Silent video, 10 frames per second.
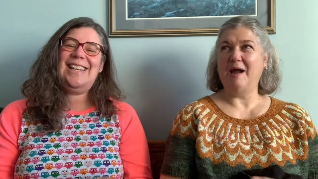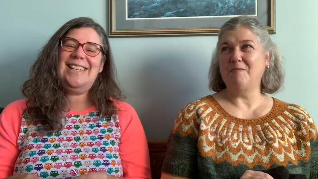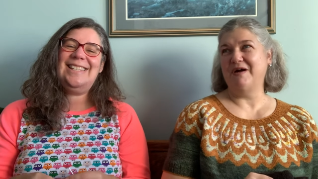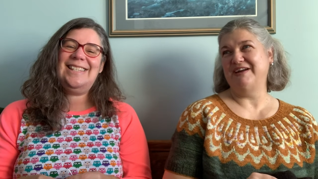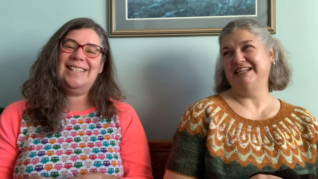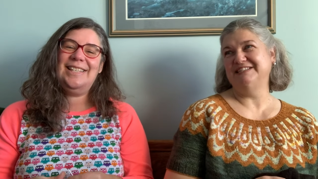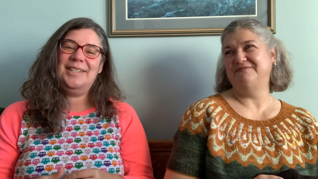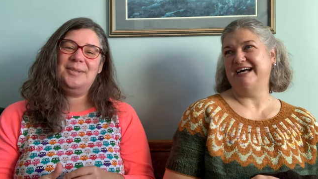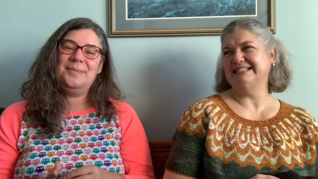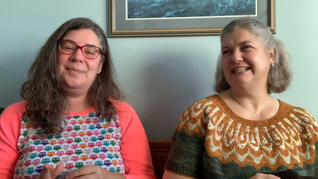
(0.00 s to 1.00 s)
Speaker 1: I'm nice. wearing
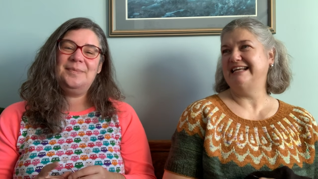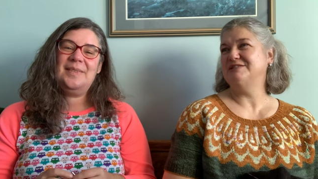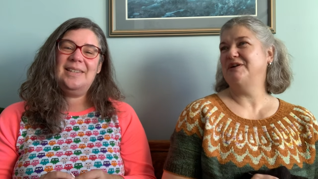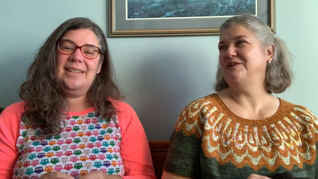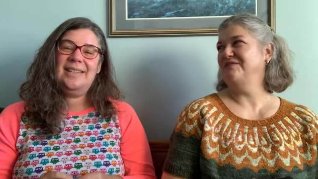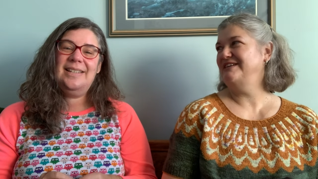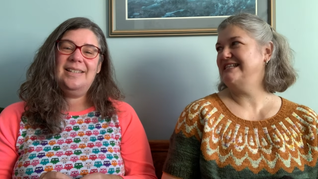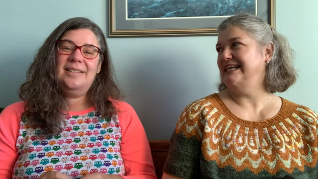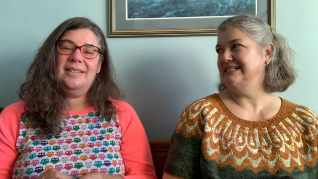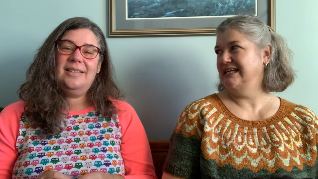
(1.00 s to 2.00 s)
this vest today." So I don't know if
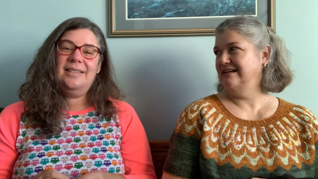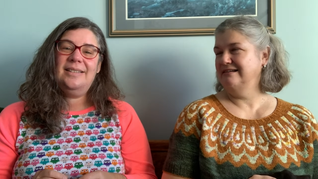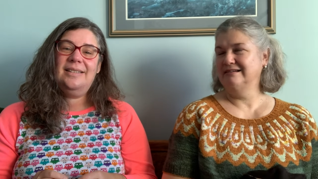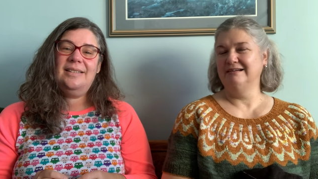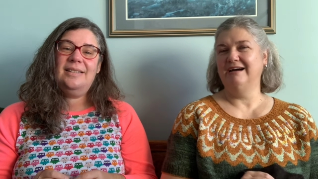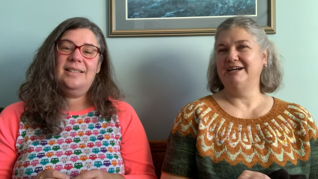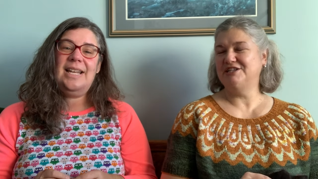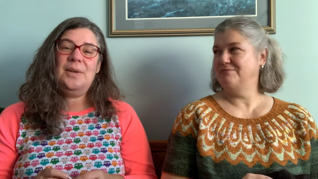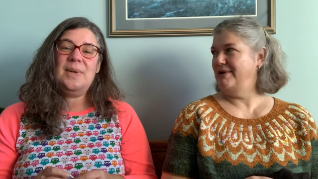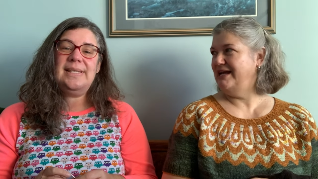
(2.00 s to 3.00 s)
he's hinting.
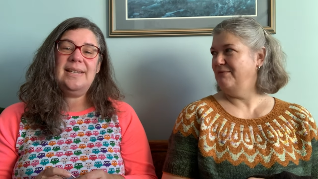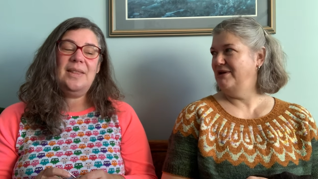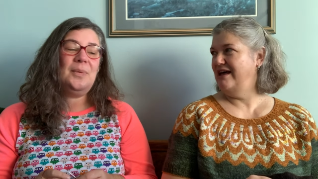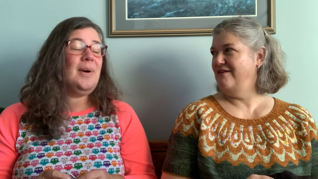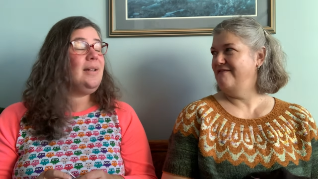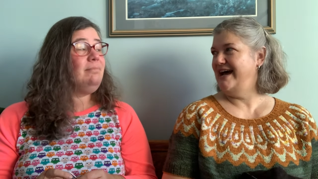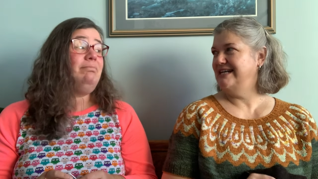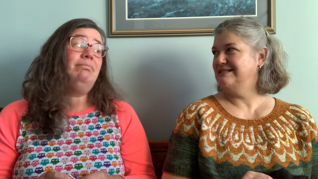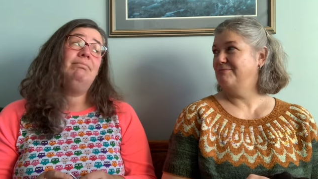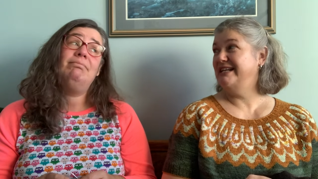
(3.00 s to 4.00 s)
I should make him another, another
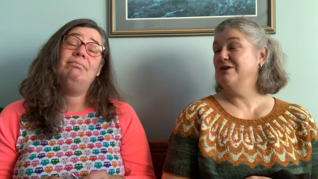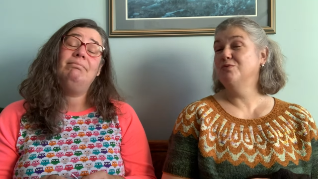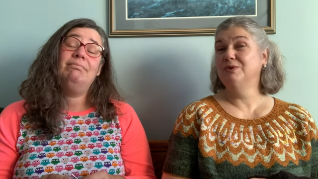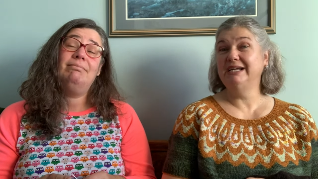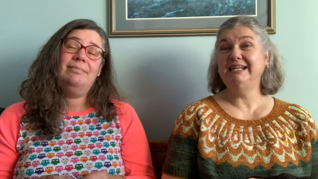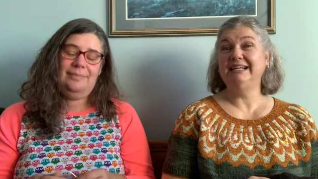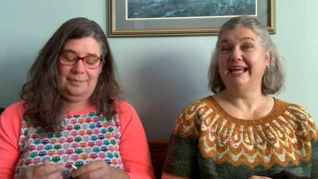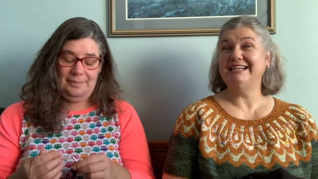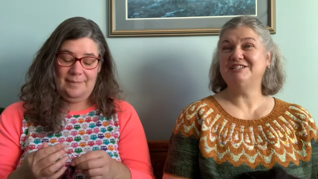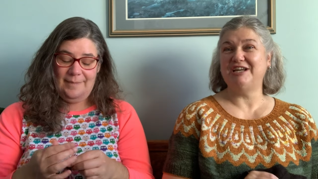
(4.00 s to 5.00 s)
vest, but he really
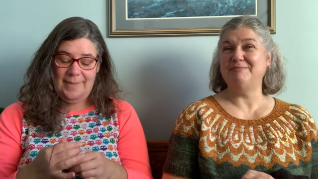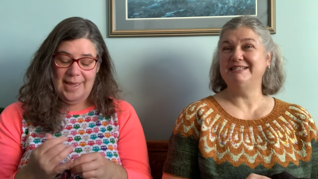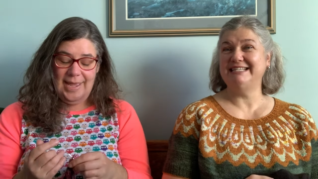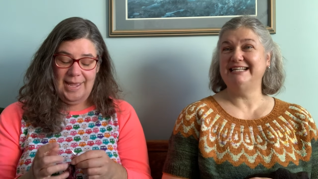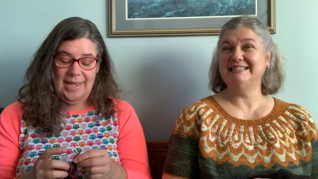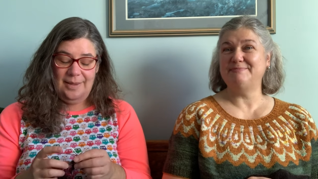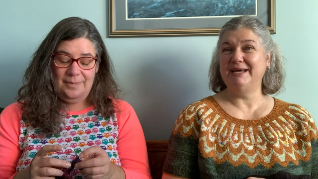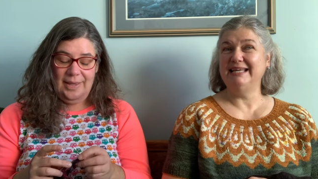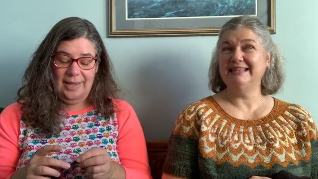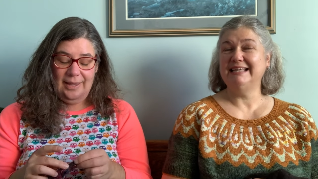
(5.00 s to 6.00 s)
likes Jamieson Maybe. and
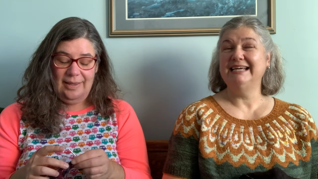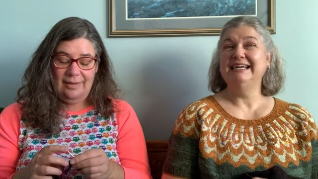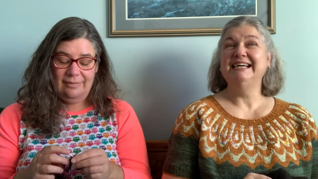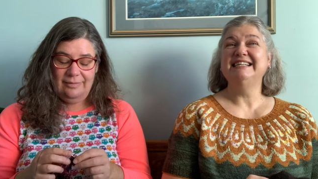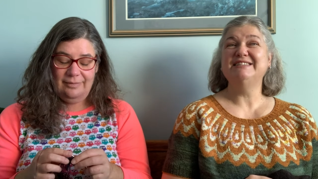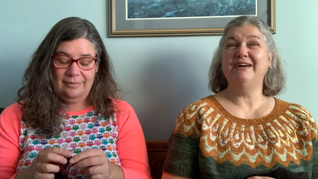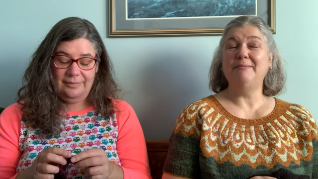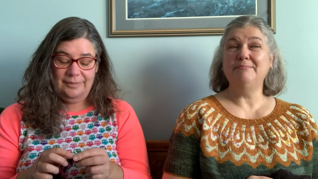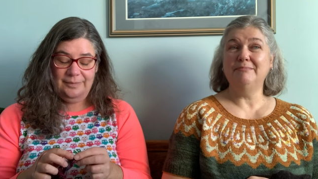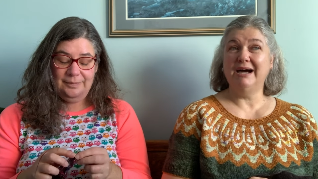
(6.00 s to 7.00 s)
Smith. So
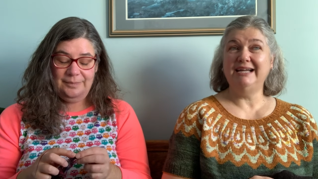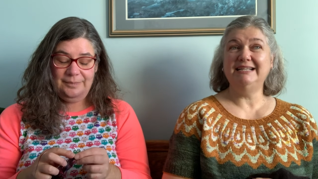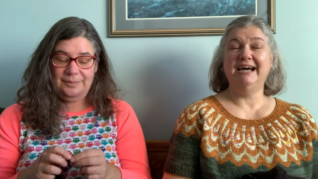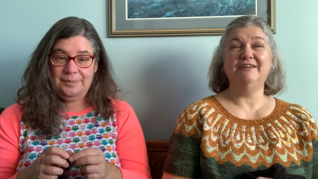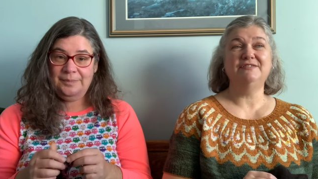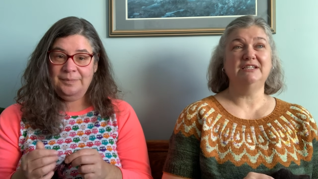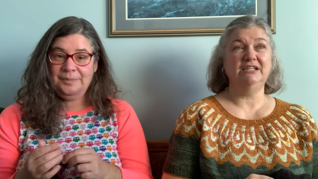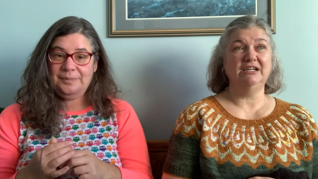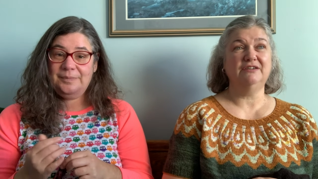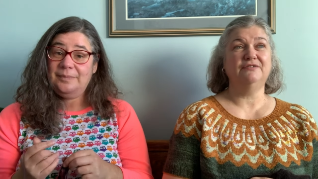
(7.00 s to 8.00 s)
I might have to
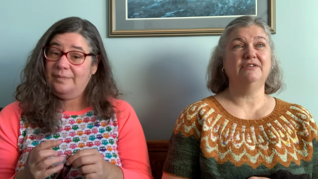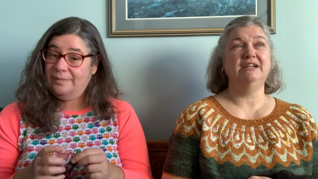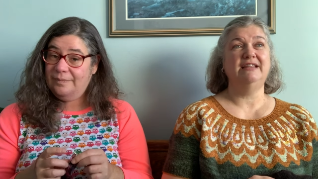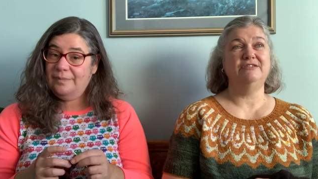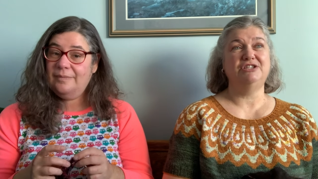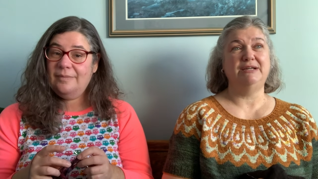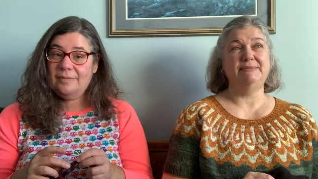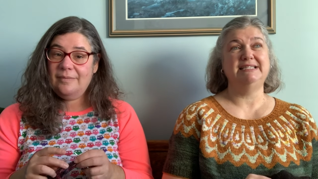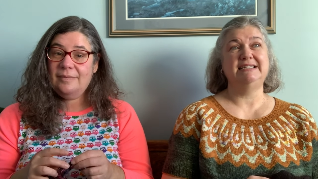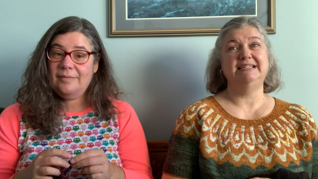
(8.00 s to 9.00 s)
look for another
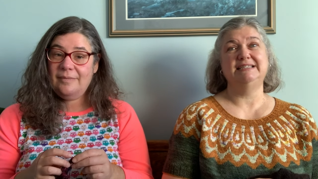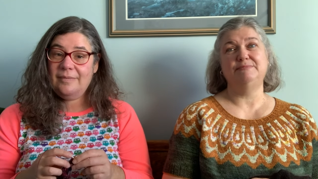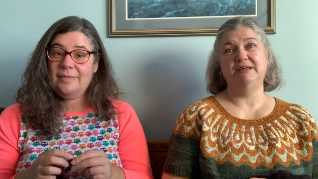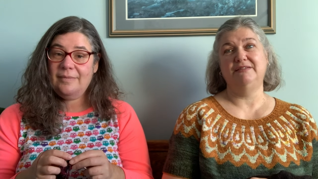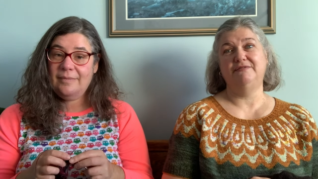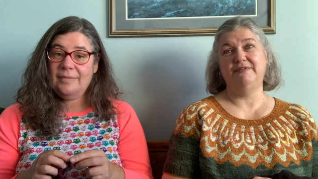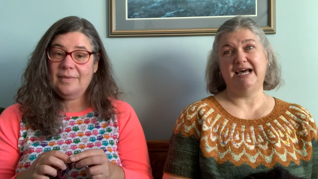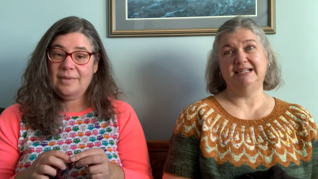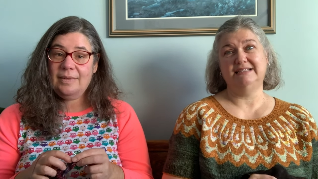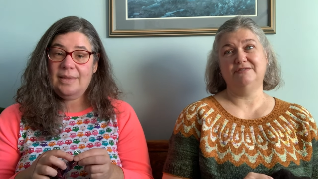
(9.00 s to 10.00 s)
Jamieson and Smith
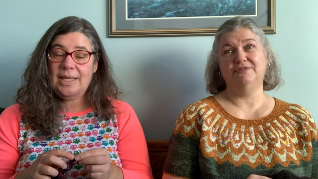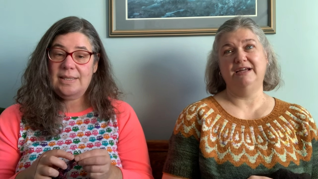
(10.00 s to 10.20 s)
vest That's